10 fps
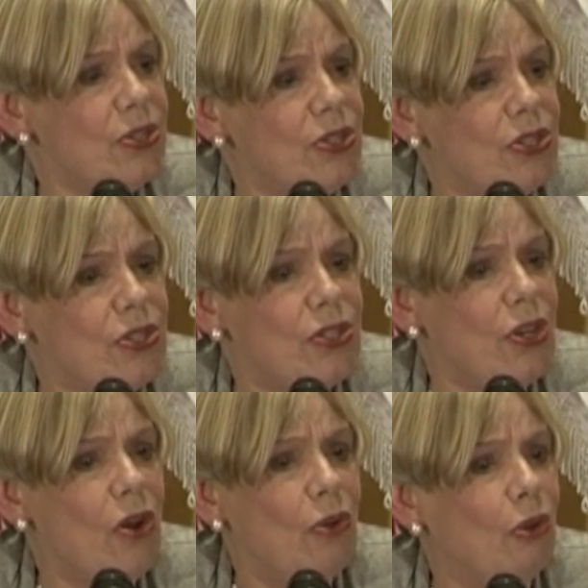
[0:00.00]

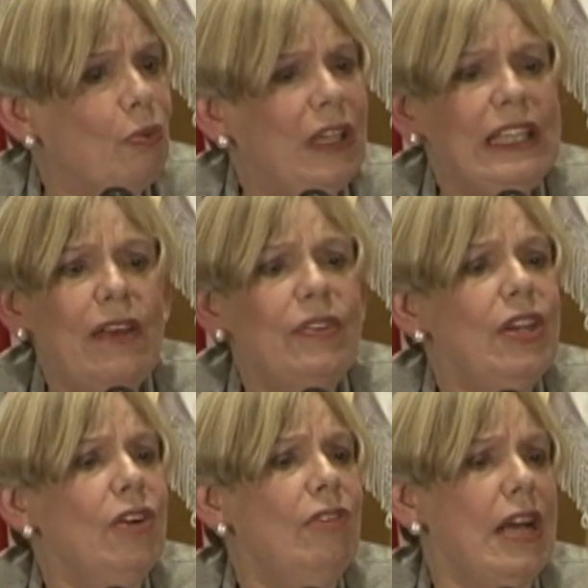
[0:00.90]
soul will never
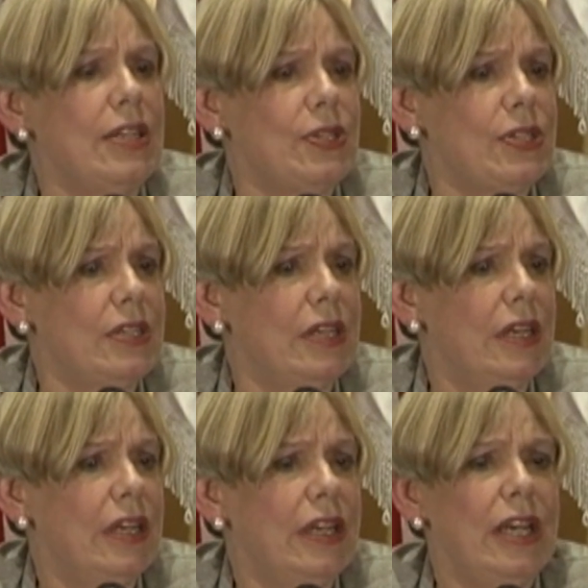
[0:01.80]
know rest.
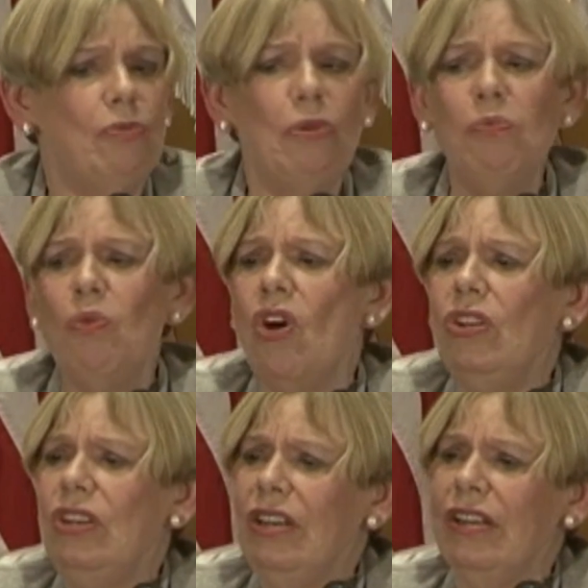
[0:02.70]
It will
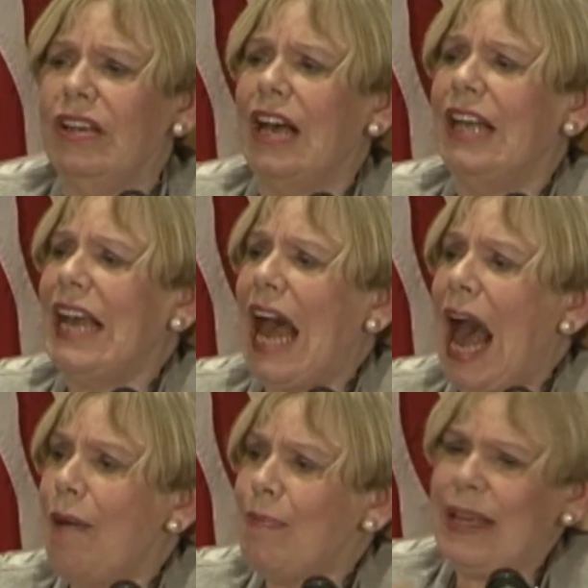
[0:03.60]
wander
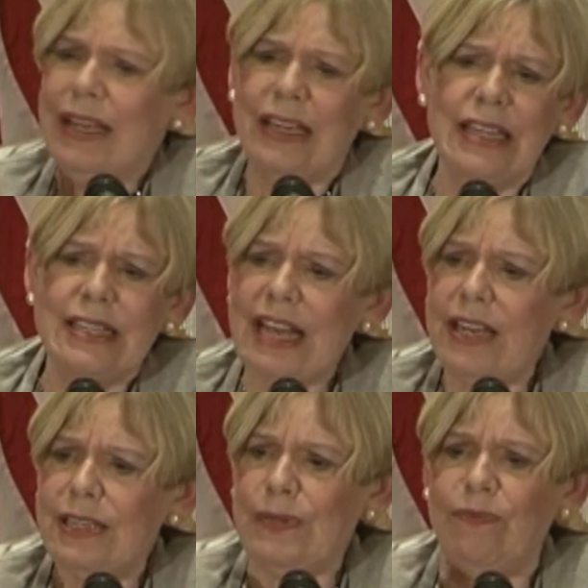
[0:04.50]
unhappy and
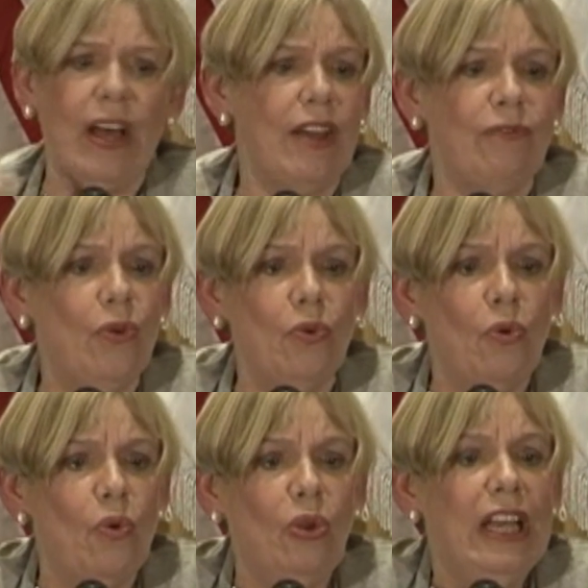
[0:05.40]
unsatisfied for
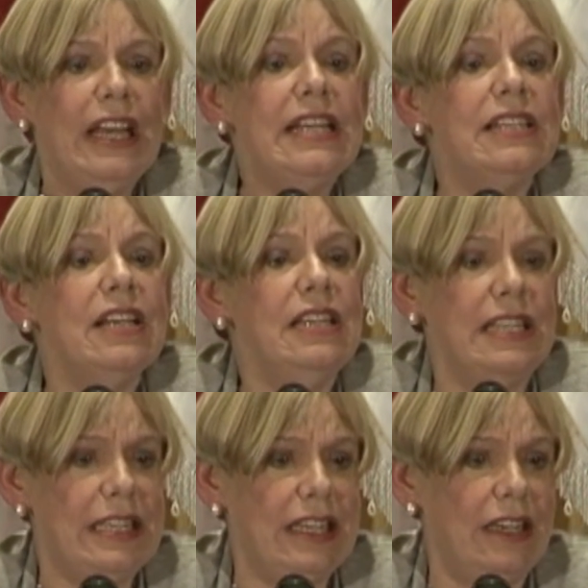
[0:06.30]
all
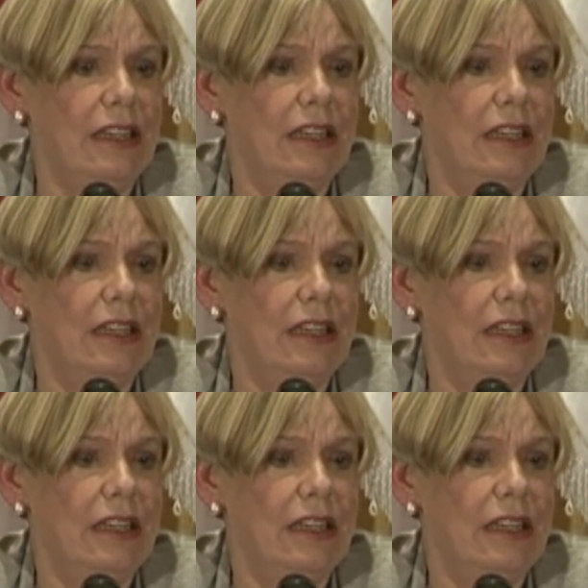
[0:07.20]
eternity.